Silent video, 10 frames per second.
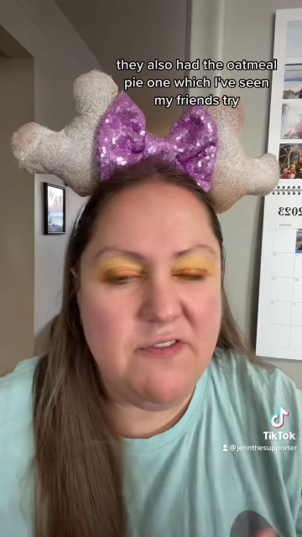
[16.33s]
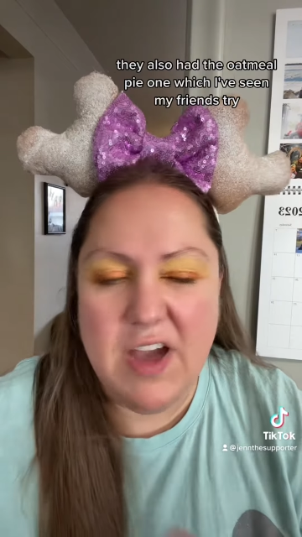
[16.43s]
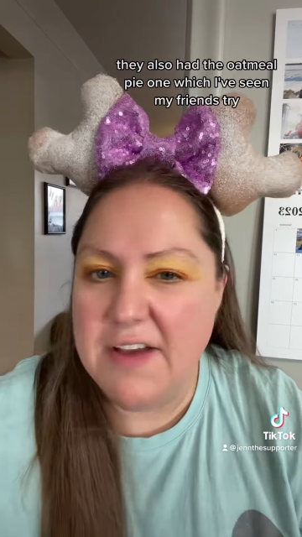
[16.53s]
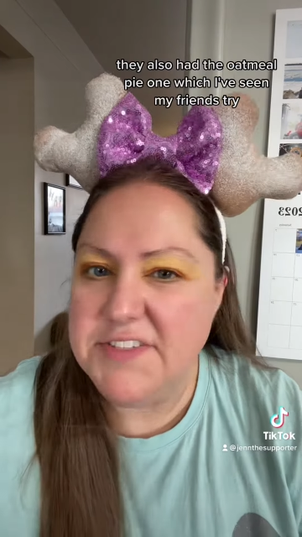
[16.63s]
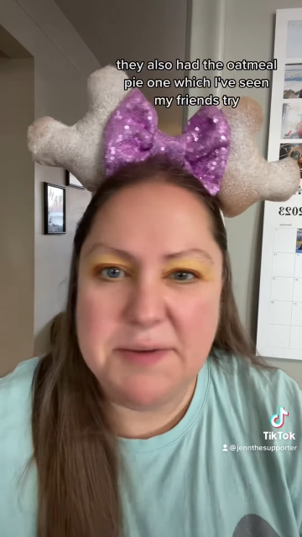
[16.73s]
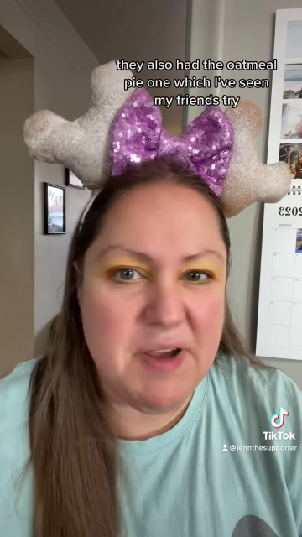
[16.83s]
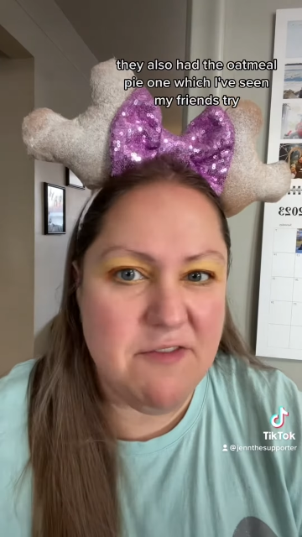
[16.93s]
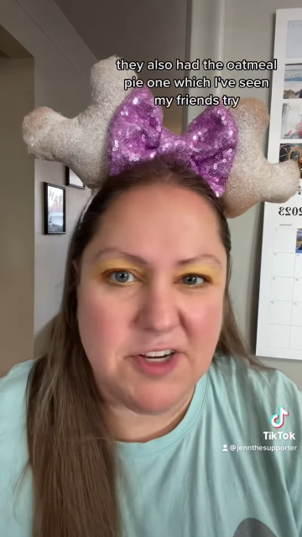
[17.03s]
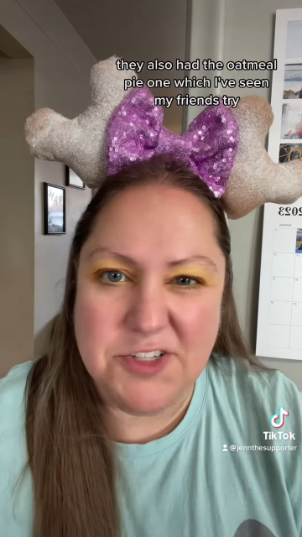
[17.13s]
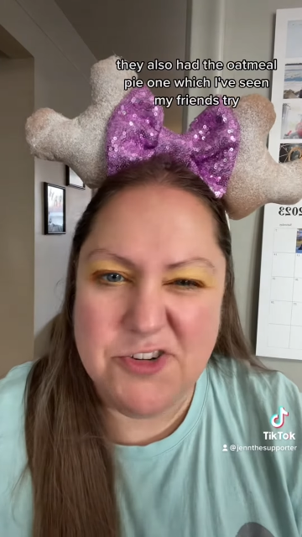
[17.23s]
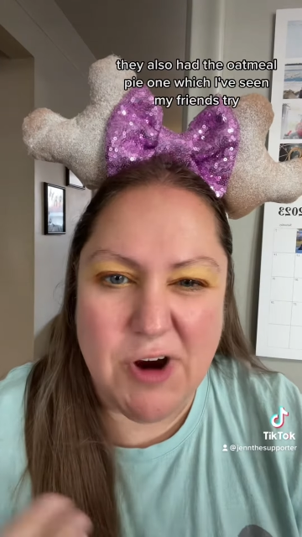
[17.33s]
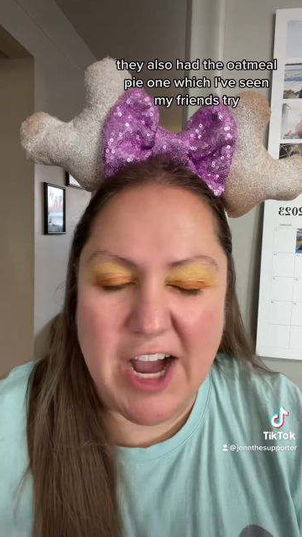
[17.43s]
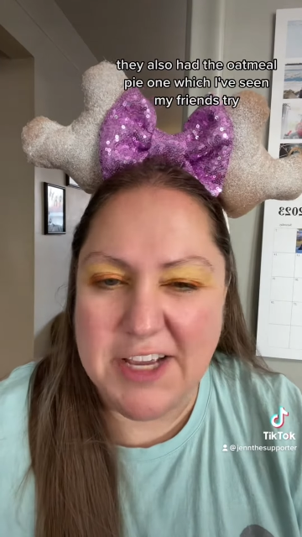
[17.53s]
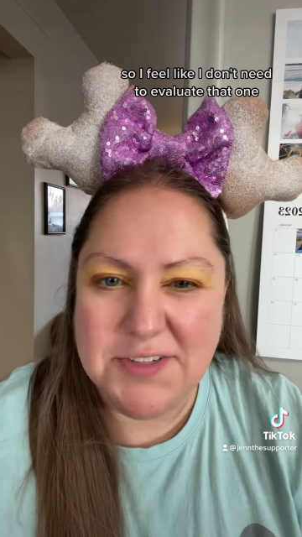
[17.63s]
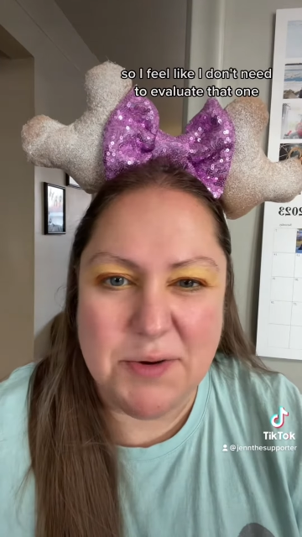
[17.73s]
I've seen my friends
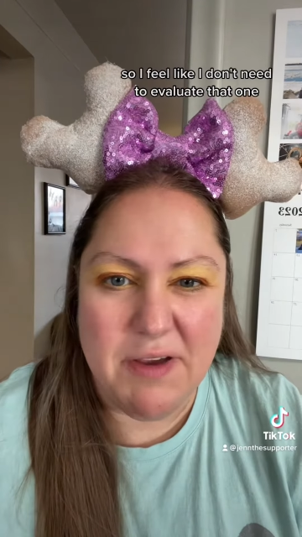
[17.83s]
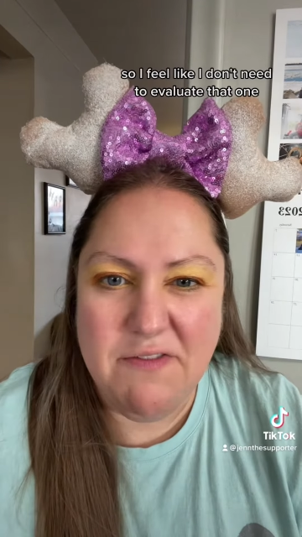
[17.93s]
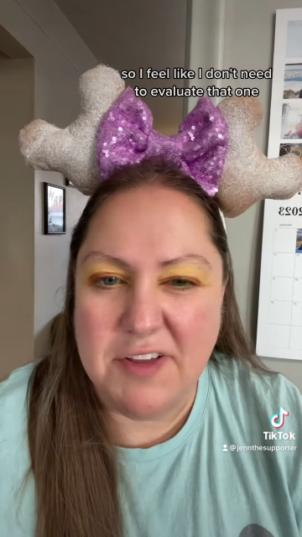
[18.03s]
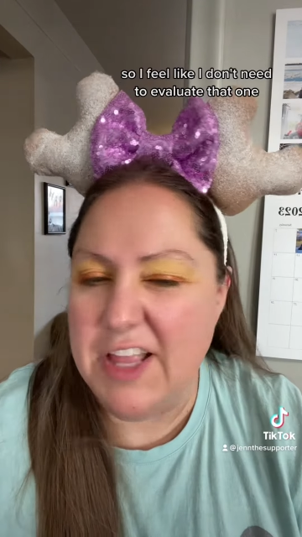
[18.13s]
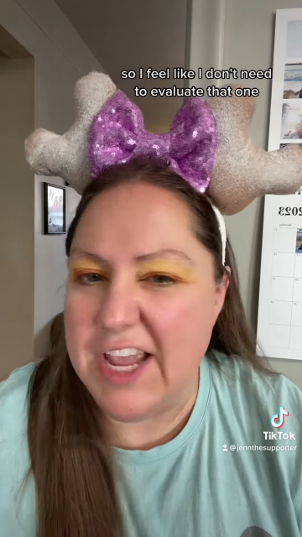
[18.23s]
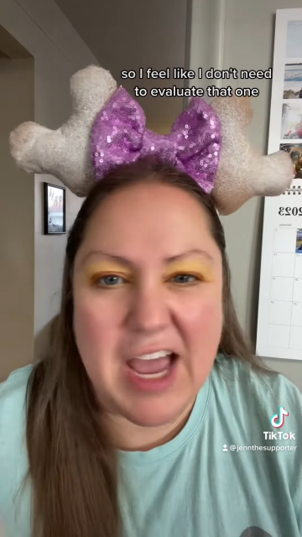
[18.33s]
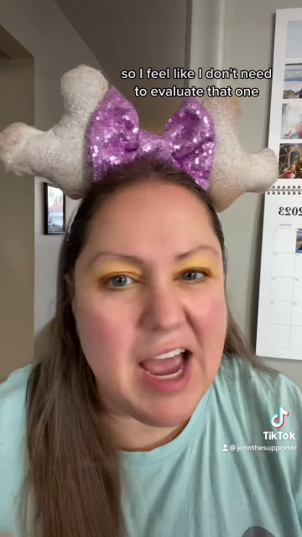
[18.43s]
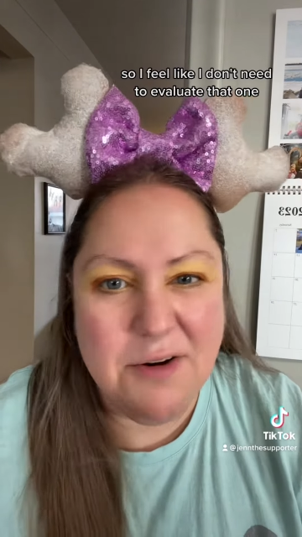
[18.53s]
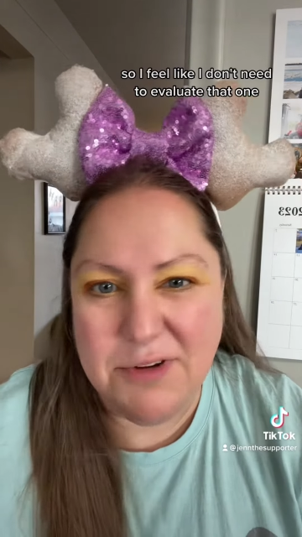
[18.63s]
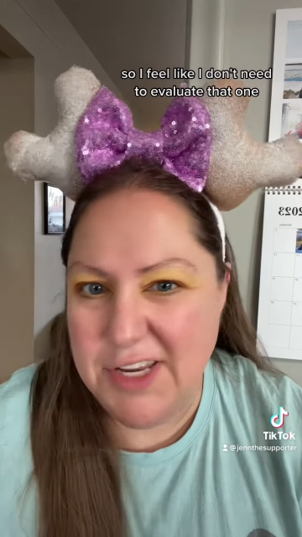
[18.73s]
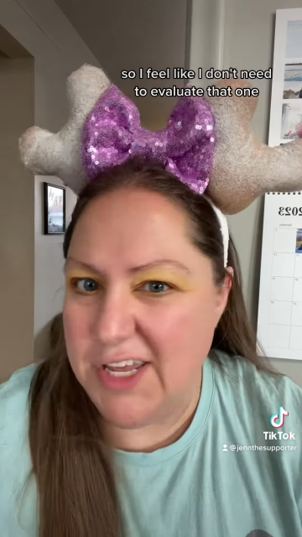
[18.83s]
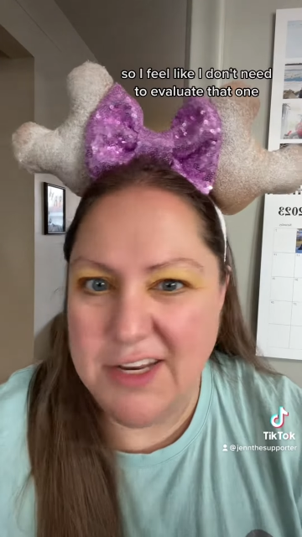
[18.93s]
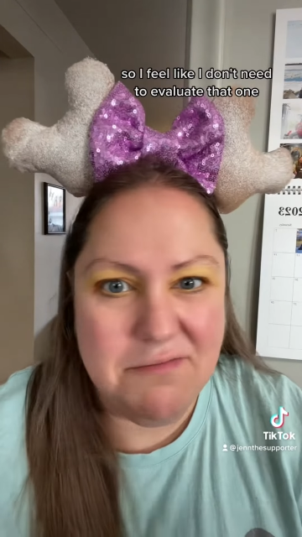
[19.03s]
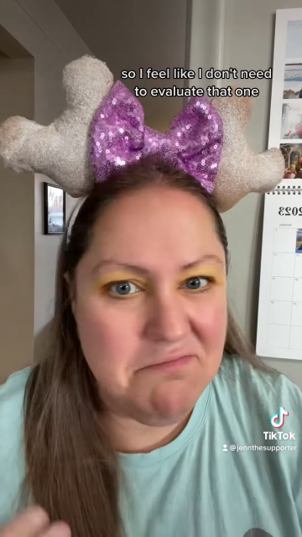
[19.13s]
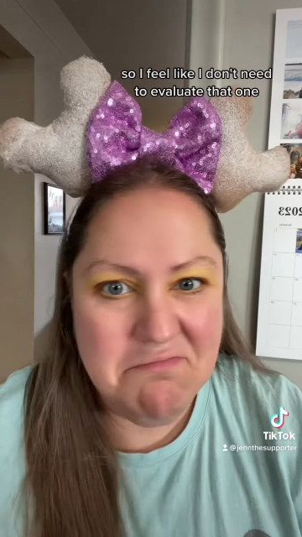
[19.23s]
try, so I feel like I don't
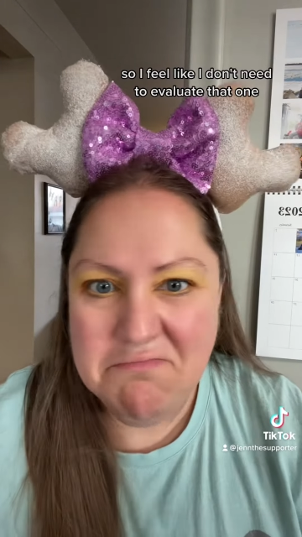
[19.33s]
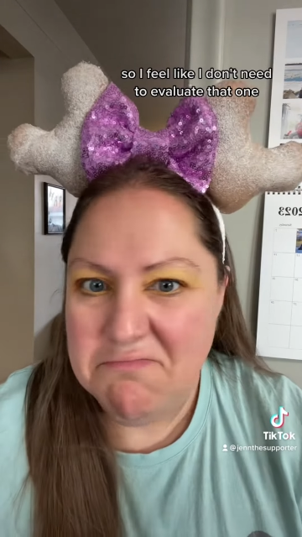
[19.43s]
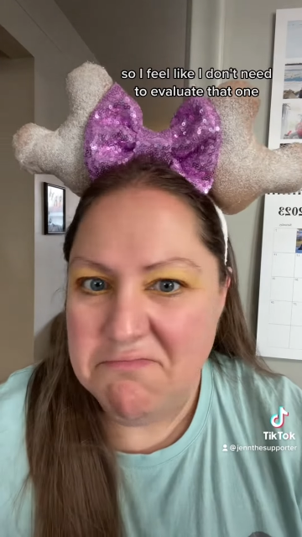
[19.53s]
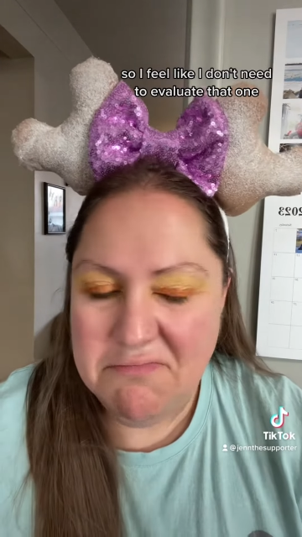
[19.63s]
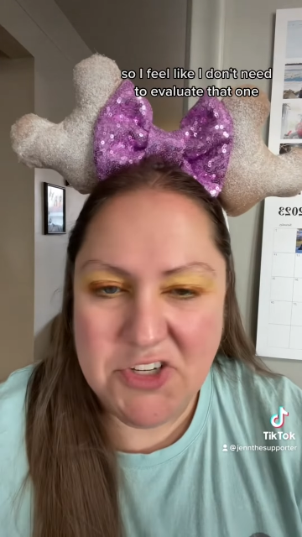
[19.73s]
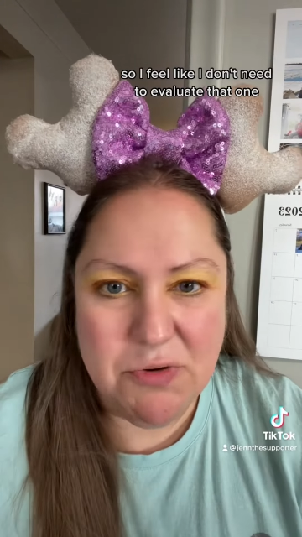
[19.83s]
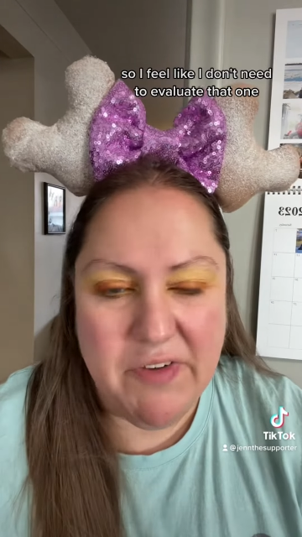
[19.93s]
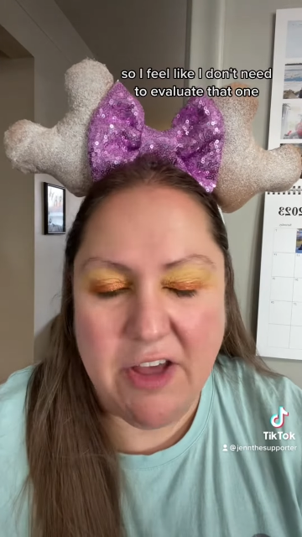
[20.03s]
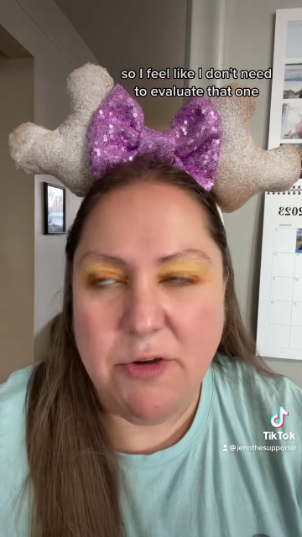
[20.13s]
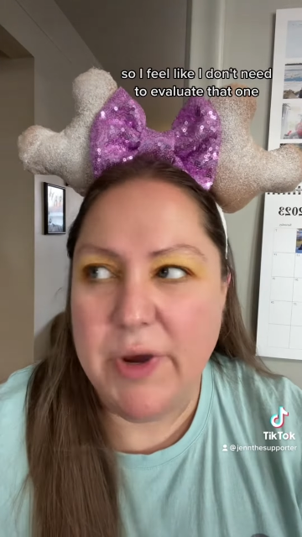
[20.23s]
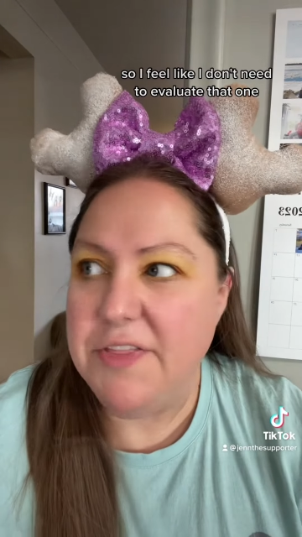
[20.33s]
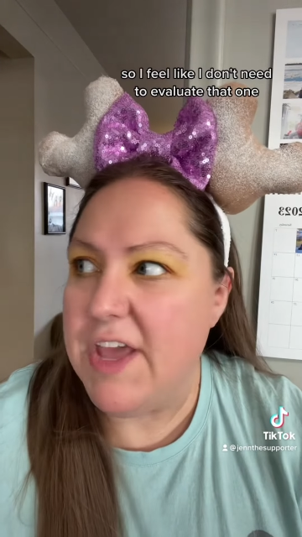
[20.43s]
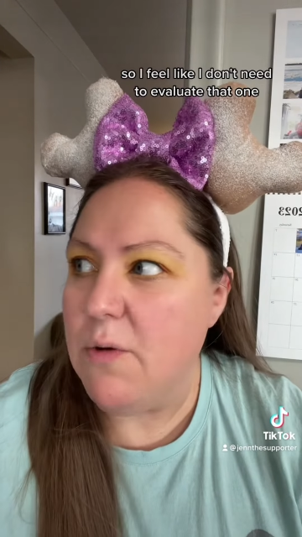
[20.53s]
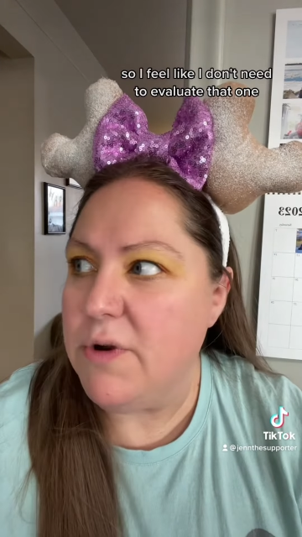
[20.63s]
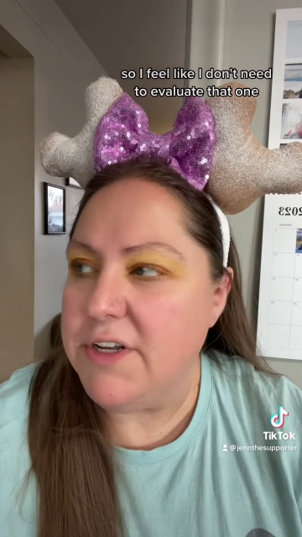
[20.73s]
need to evaluate
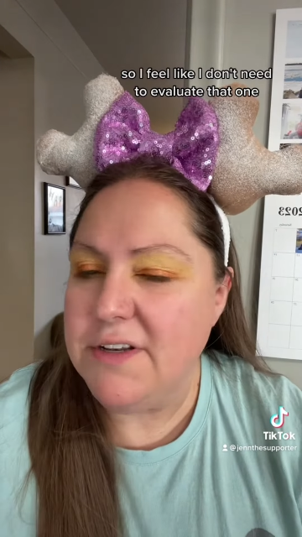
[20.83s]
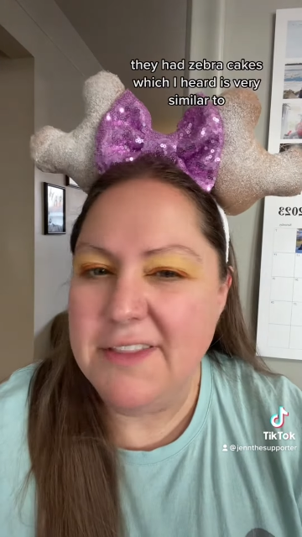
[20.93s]
that one.